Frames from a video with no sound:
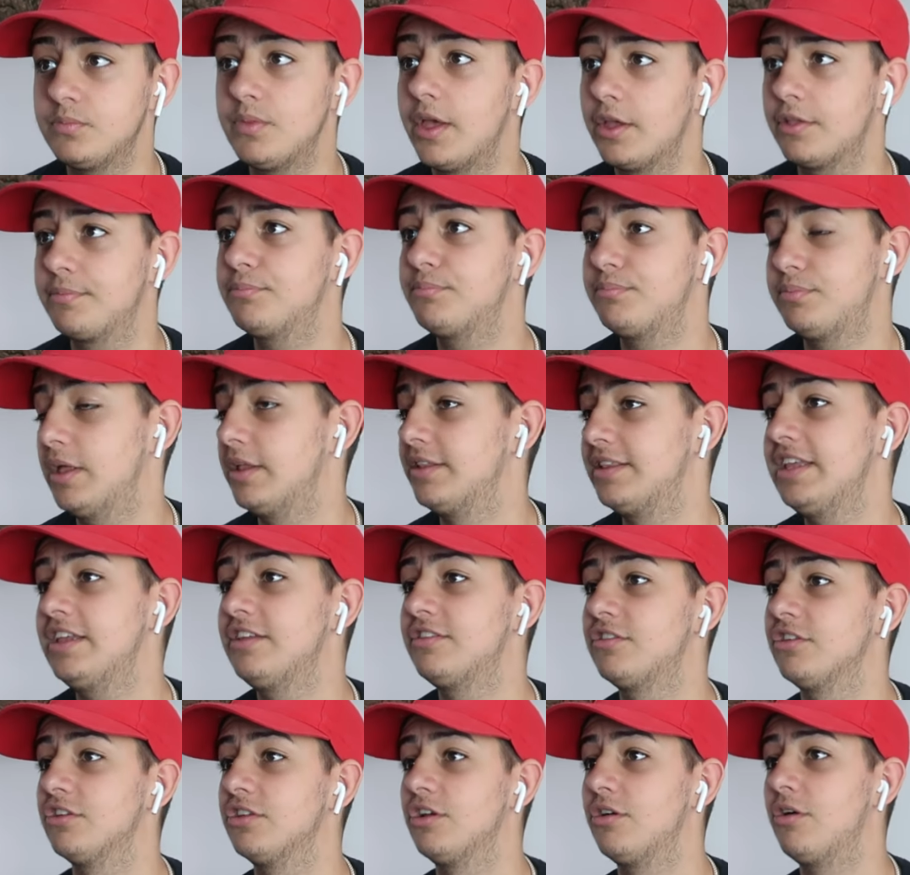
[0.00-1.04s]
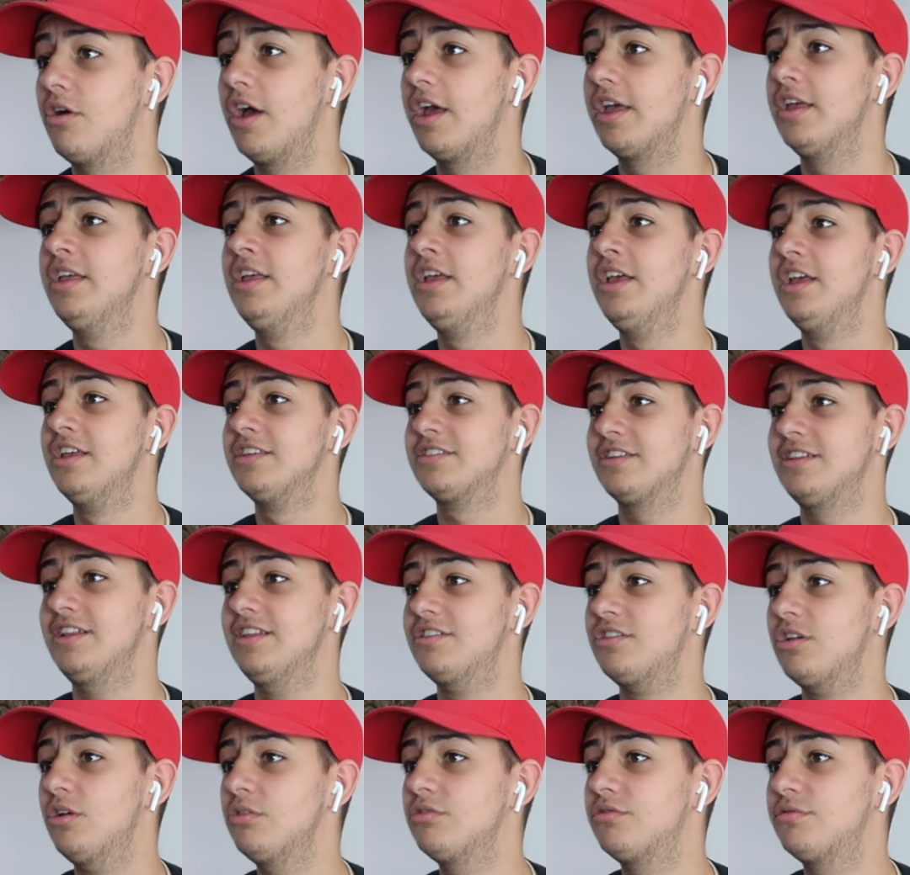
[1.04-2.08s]
They're decent, all right? So
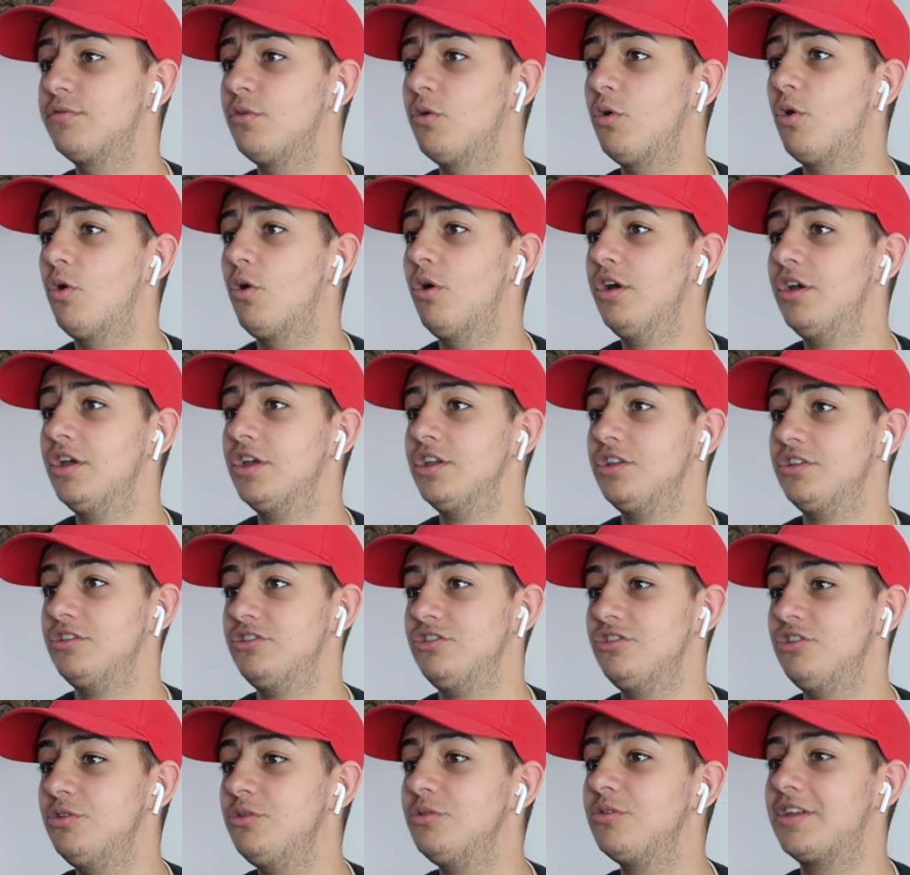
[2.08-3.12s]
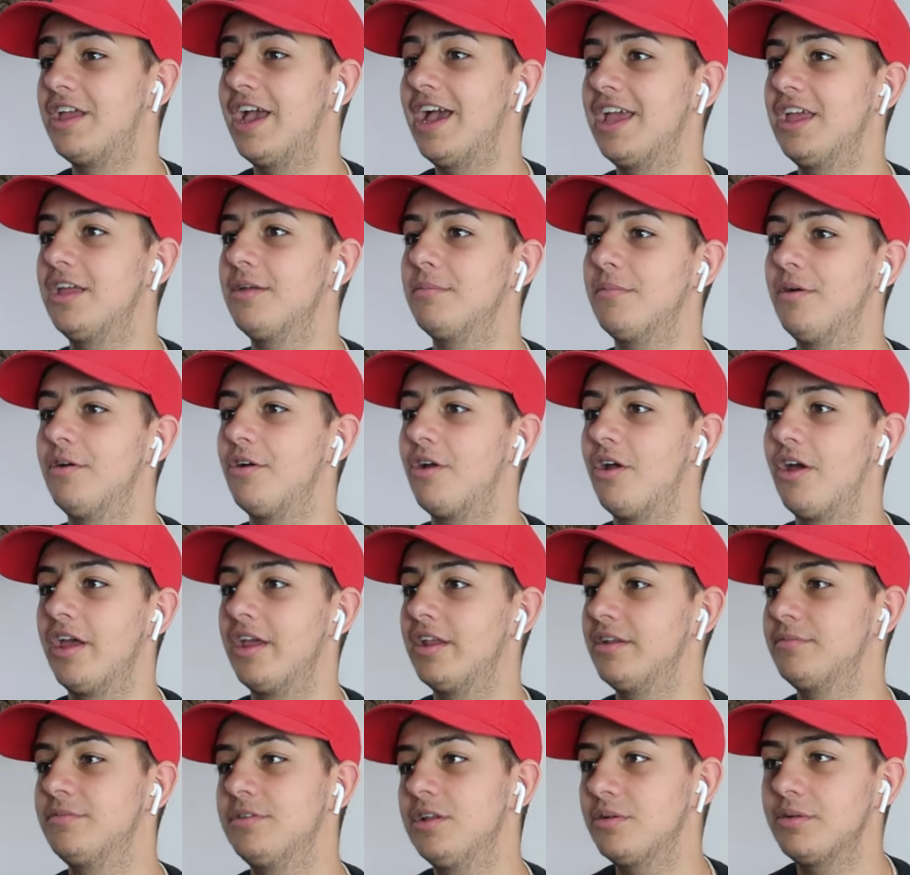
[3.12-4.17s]
let's go for new game, all
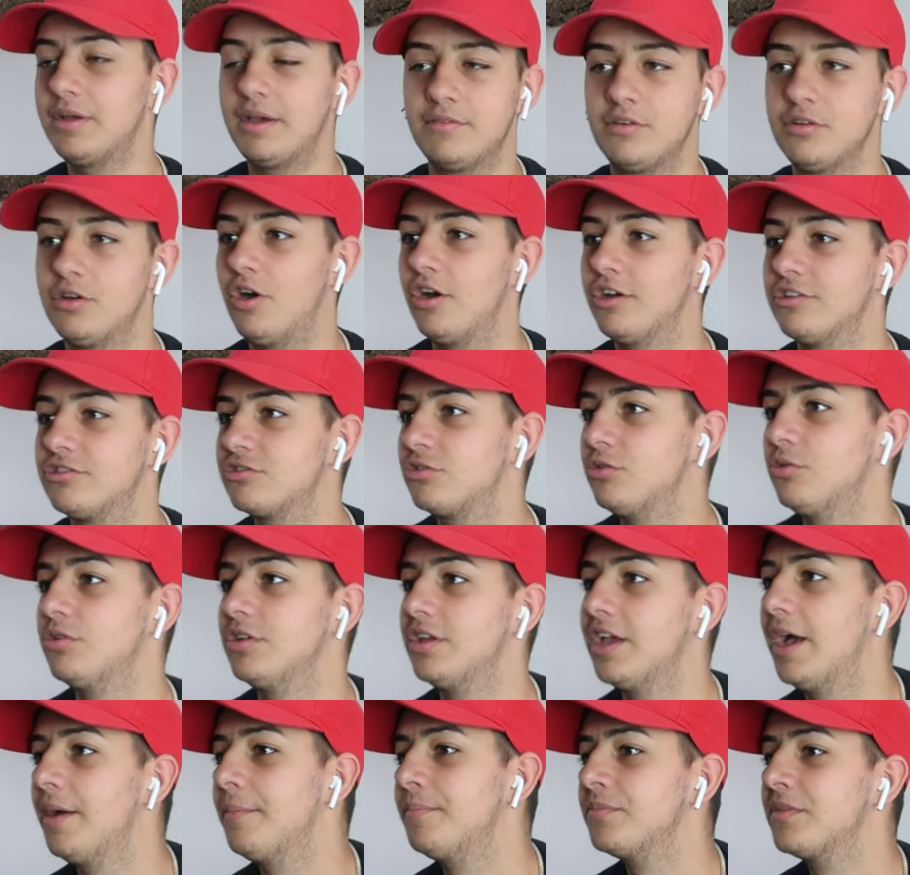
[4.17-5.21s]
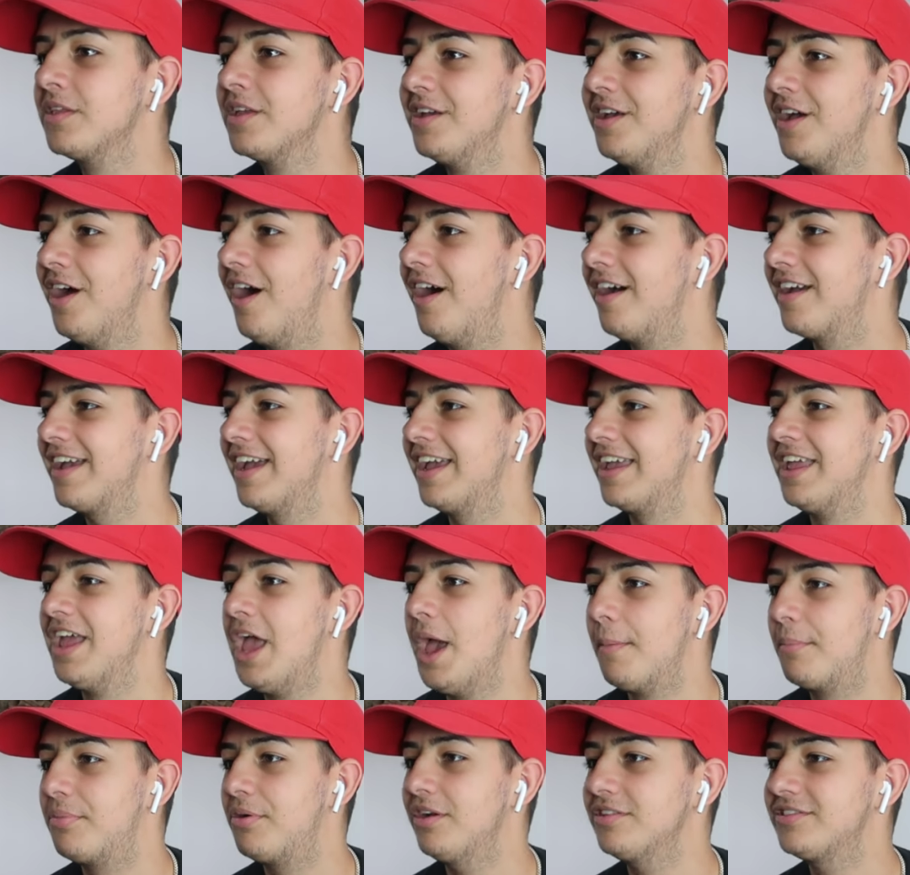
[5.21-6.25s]
right? We don't have a high score yet. Okay,
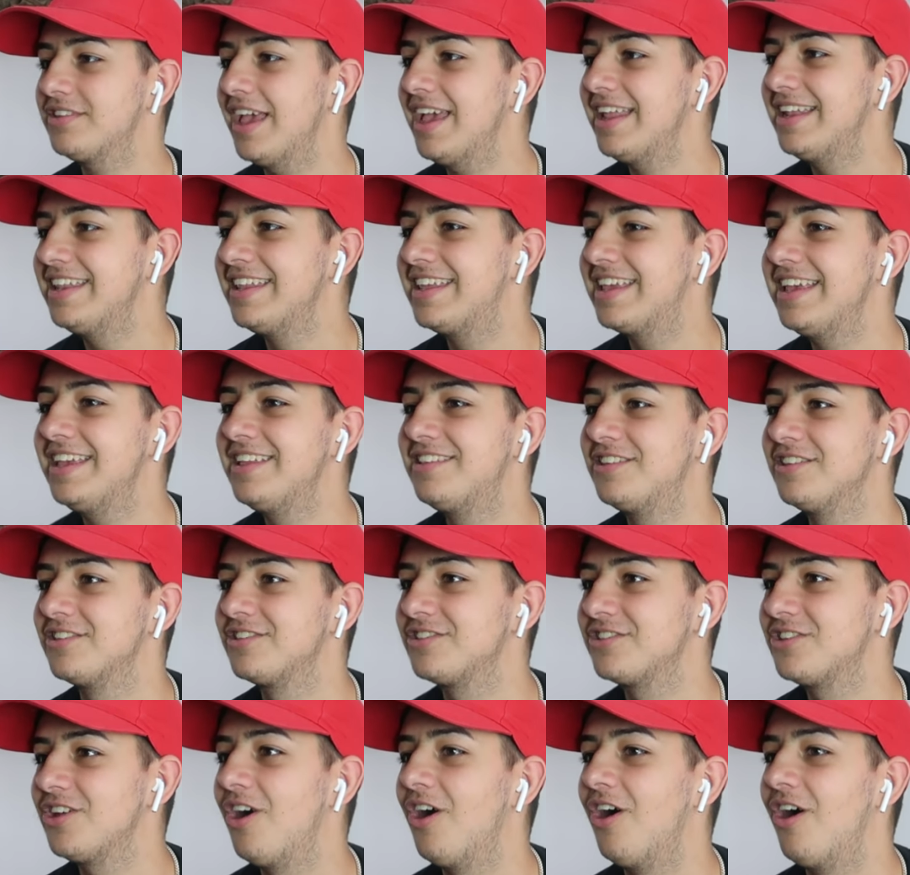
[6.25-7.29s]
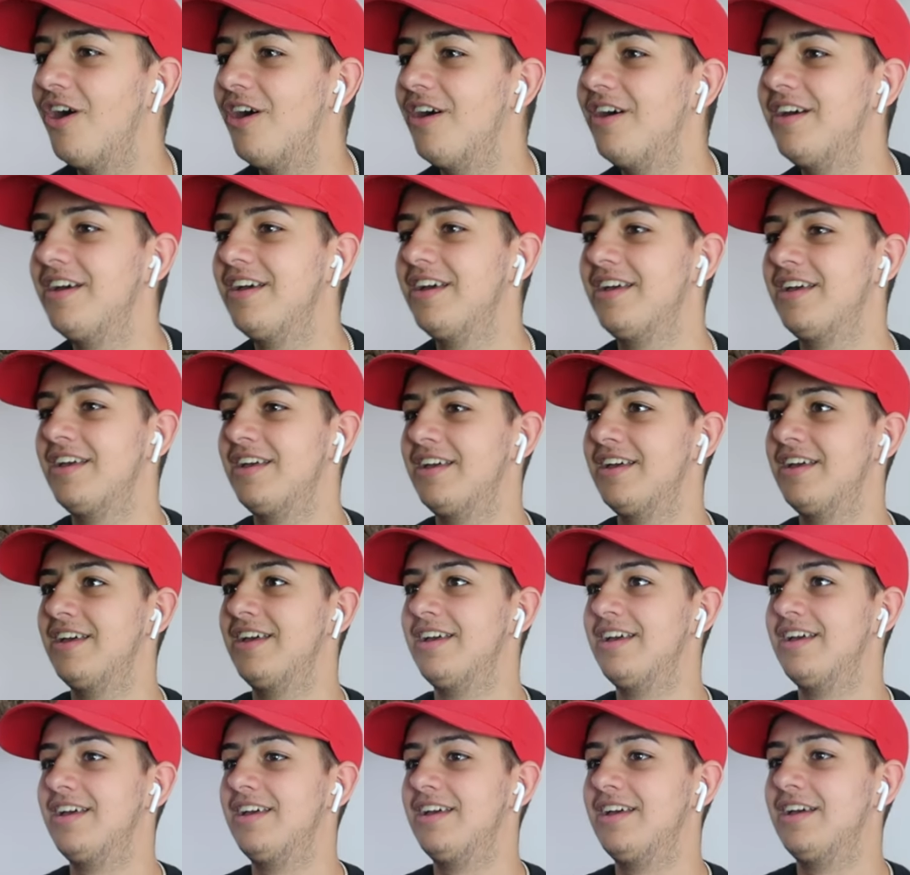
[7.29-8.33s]
press any key to start.
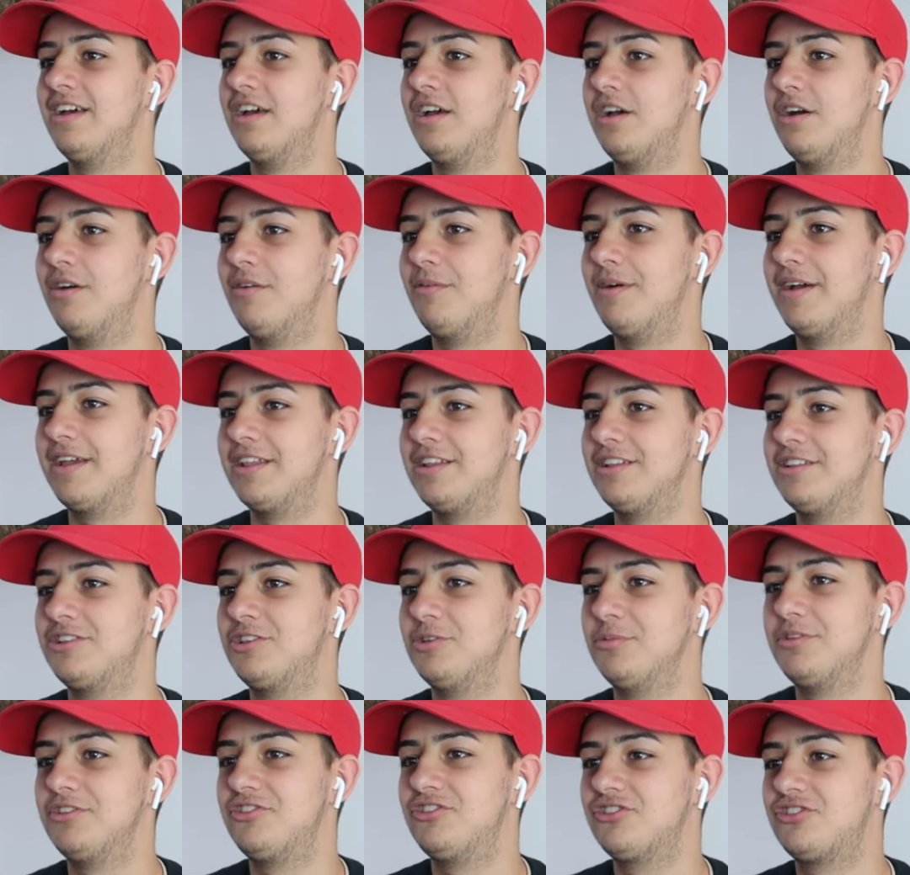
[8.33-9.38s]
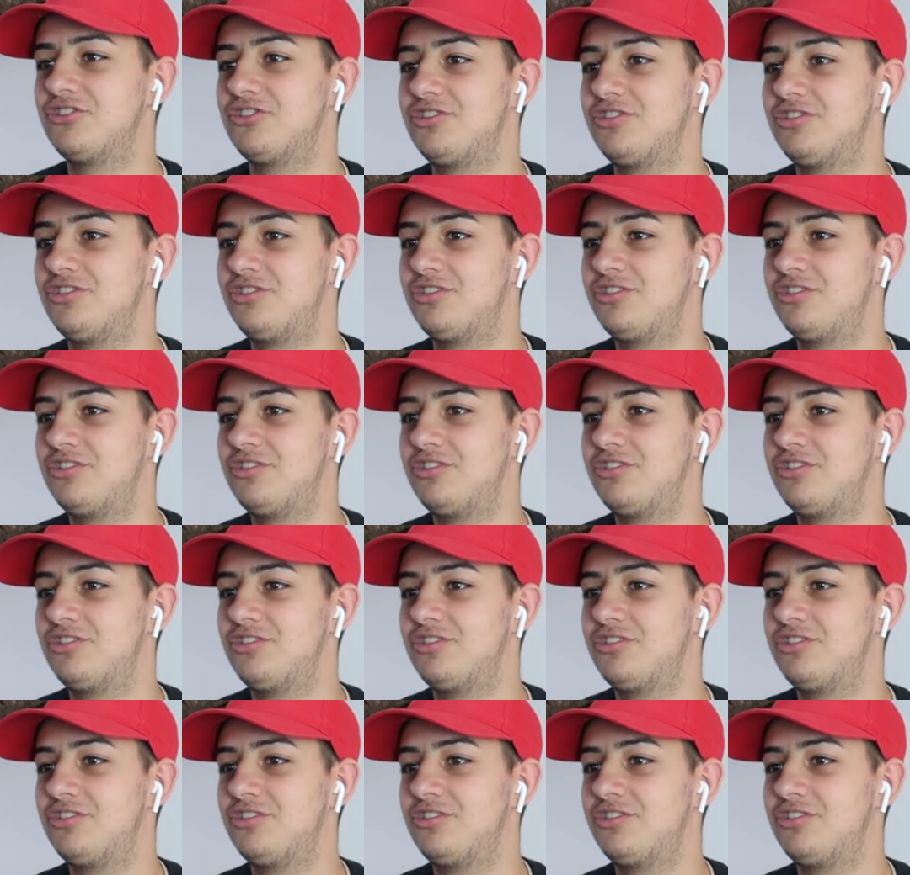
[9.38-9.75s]
Wait, do we just